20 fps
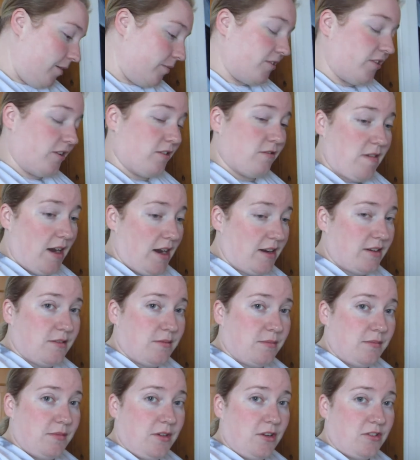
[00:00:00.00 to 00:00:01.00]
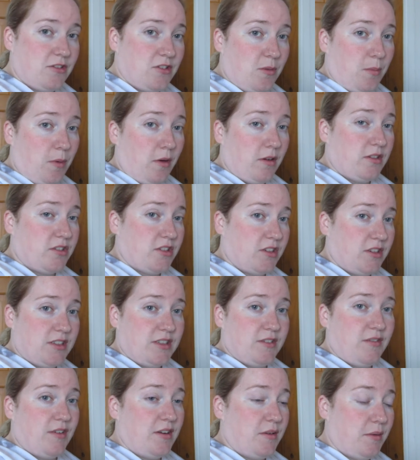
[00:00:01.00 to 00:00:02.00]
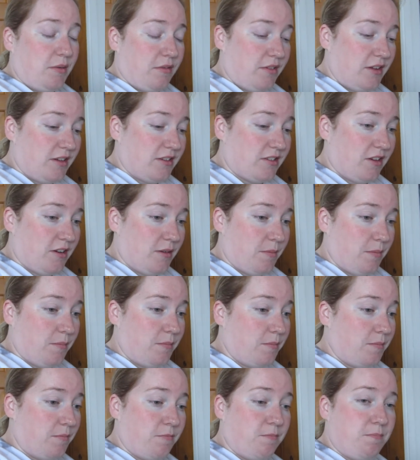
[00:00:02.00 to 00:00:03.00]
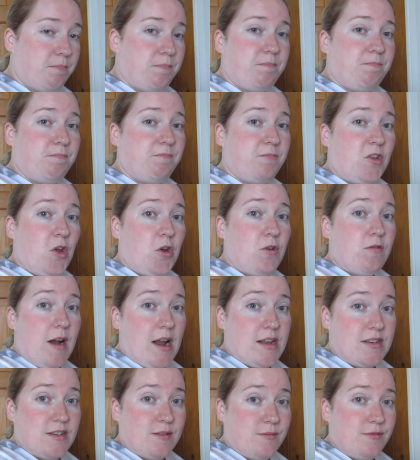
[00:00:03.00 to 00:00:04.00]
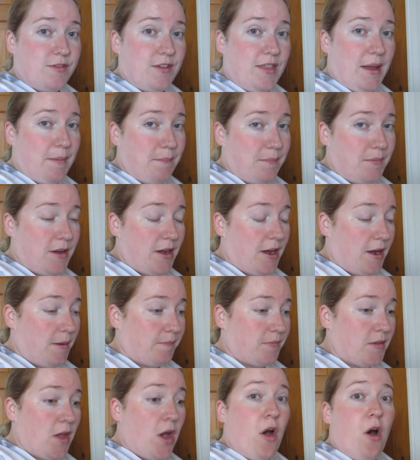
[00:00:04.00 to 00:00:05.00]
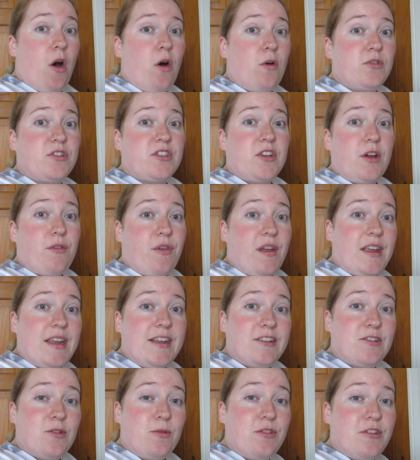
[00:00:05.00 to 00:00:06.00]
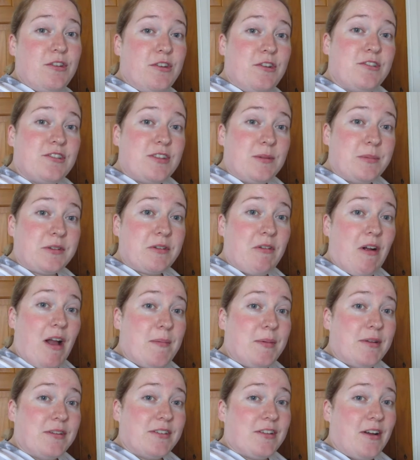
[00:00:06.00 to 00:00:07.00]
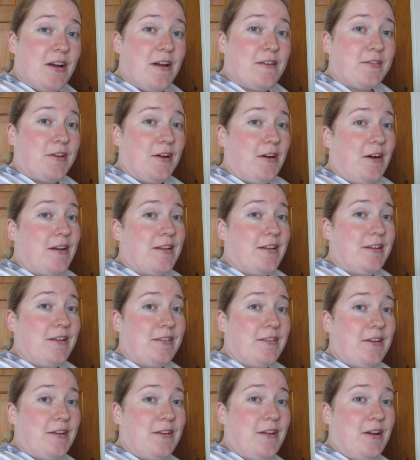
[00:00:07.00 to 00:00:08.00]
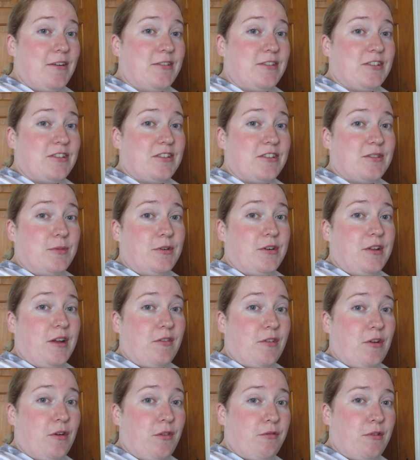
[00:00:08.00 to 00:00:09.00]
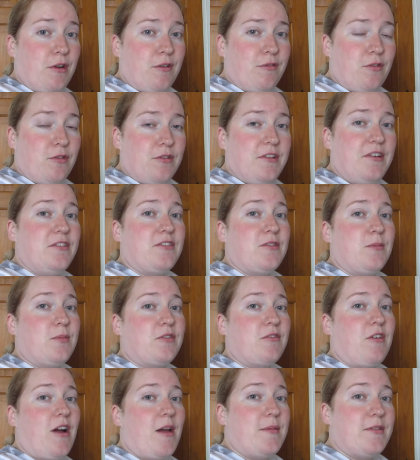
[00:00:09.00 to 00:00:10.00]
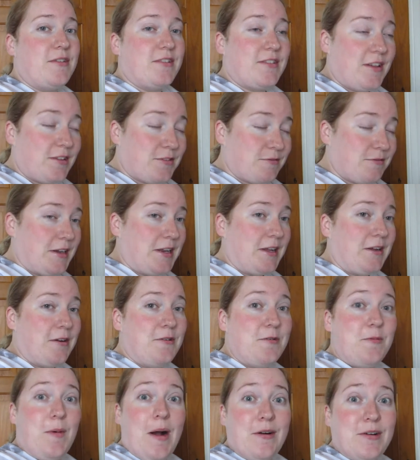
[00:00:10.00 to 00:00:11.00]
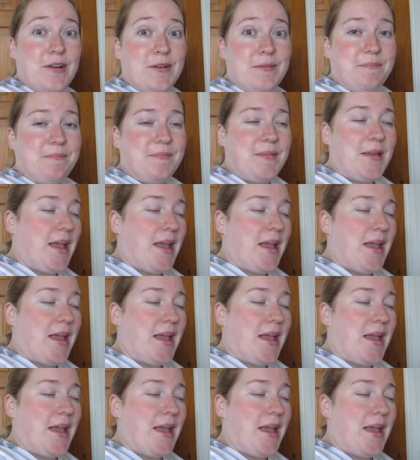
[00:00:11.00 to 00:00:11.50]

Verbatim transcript: I'm so random. I do apologise if anyone thinks I'm too random for them. Um, also, thank you to all the new subscribers that I've got. I noticed this morning I've got three or four new subscribers. That's really cool. Welcome.